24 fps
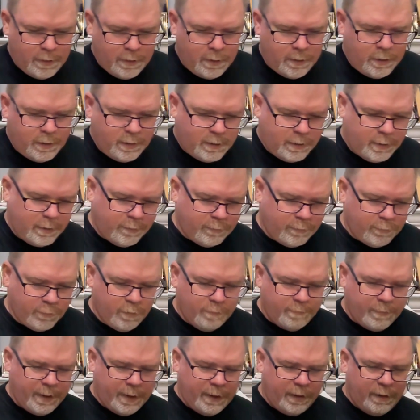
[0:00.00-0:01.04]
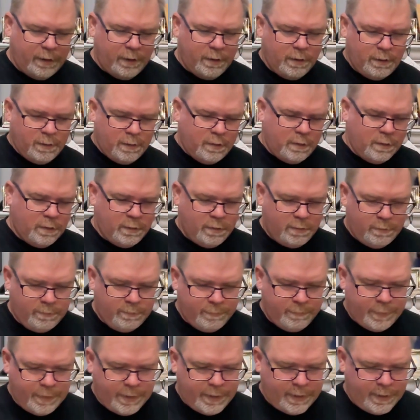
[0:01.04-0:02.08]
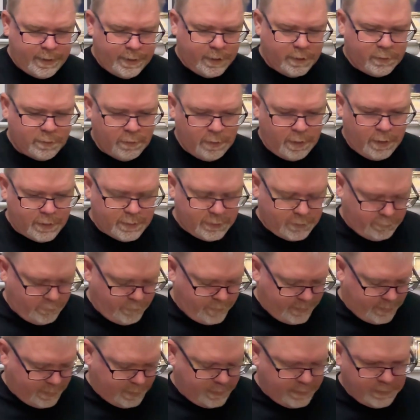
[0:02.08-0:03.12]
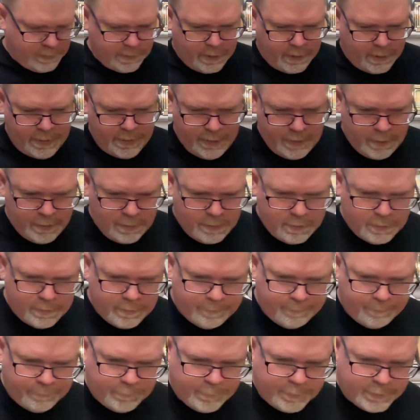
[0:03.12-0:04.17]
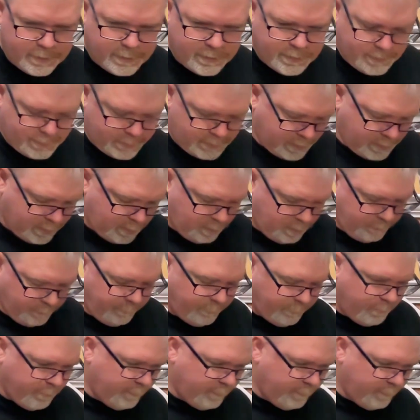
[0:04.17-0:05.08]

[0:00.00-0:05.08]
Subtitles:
Romaine by Crosswing Design, which is the called for